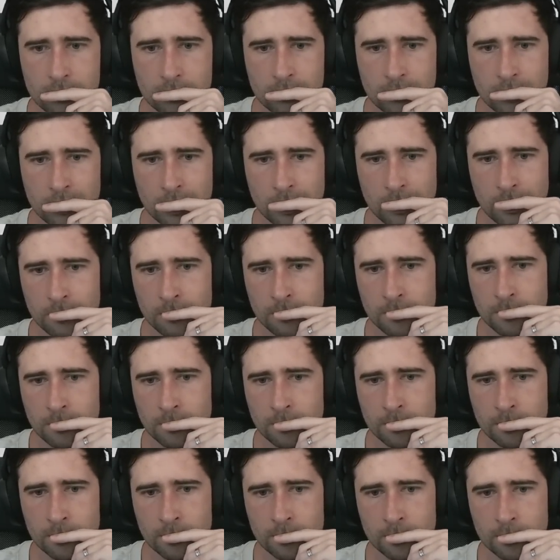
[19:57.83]
You know,
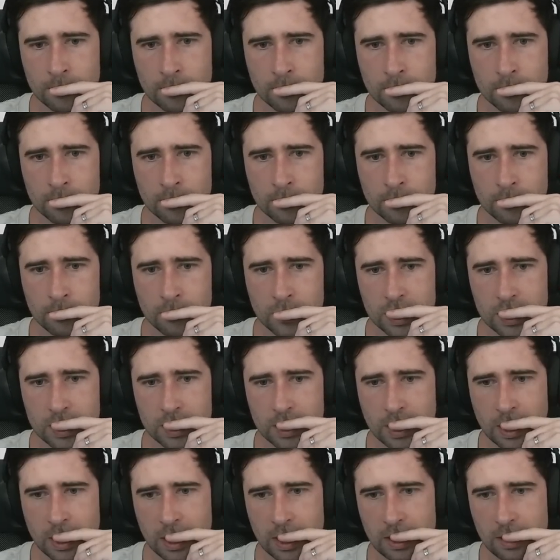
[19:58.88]
we just
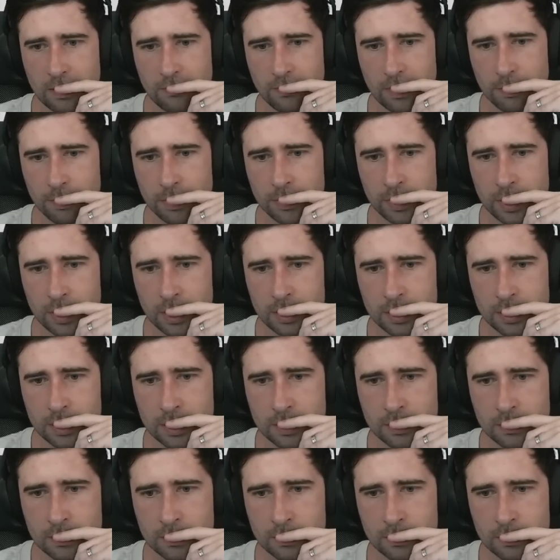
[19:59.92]
kind of give up on this.